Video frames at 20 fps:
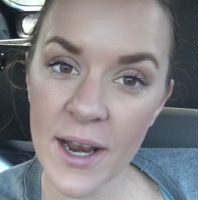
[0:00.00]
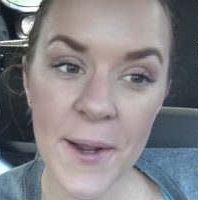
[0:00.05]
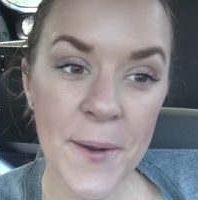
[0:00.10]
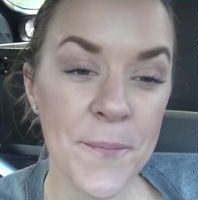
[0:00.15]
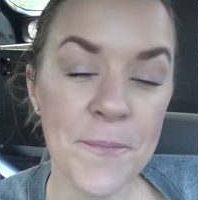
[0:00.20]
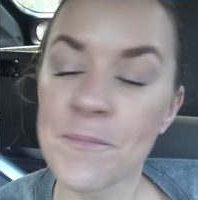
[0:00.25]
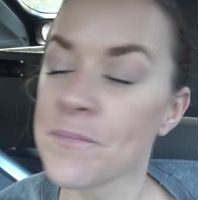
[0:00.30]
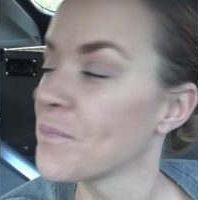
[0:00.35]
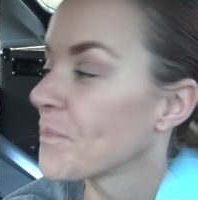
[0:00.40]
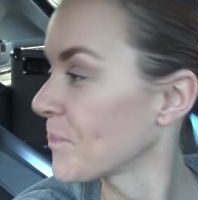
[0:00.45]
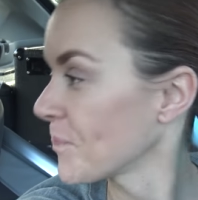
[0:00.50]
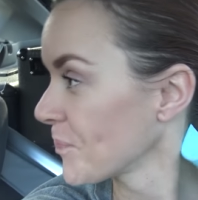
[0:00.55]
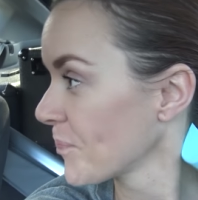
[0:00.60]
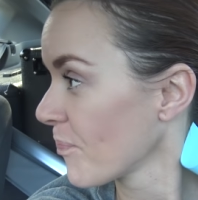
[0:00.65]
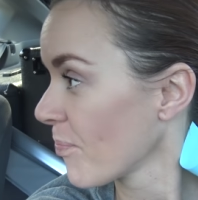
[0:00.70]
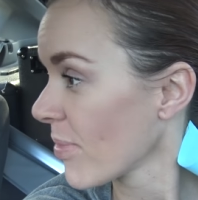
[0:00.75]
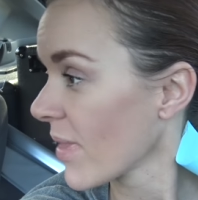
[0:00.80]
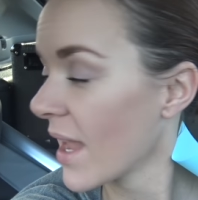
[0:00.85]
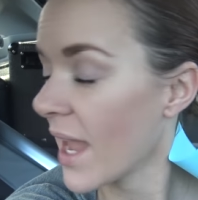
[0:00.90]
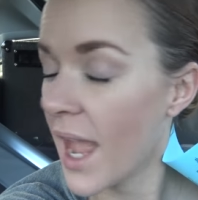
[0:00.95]
it
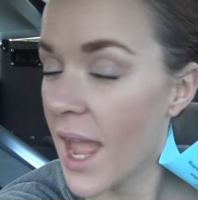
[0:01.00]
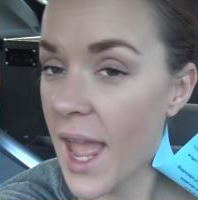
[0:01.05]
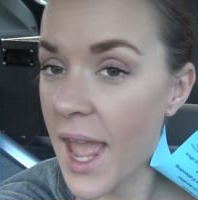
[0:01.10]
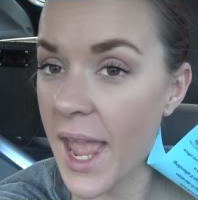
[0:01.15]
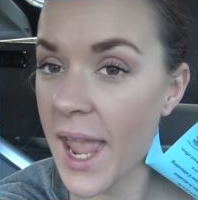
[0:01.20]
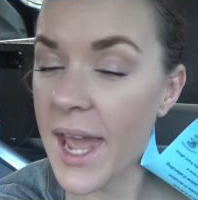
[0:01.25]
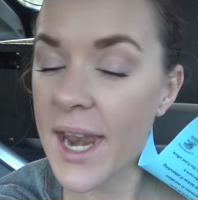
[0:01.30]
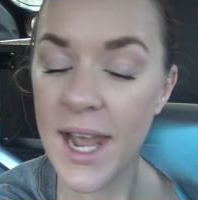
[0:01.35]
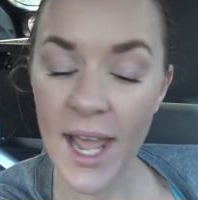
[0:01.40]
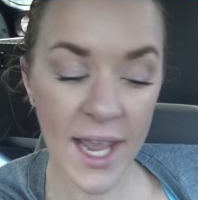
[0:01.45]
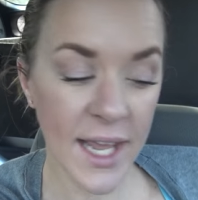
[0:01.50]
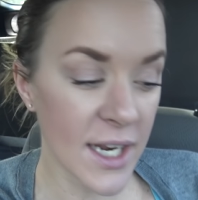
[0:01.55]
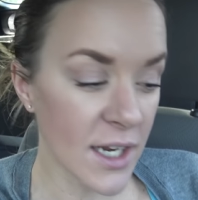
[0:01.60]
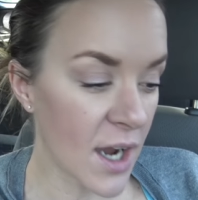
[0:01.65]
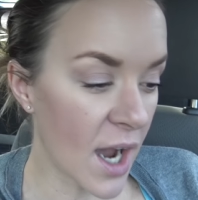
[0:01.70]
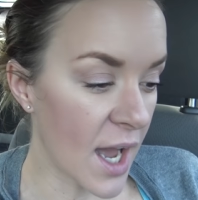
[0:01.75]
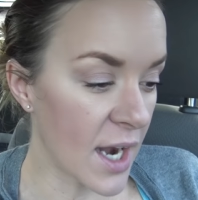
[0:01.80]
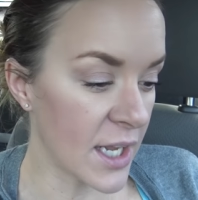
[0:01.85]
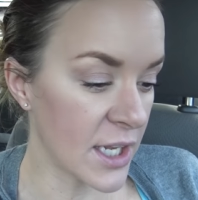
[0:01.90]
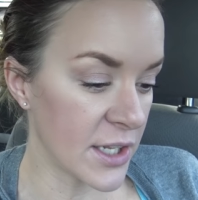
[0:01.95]
and Aydah got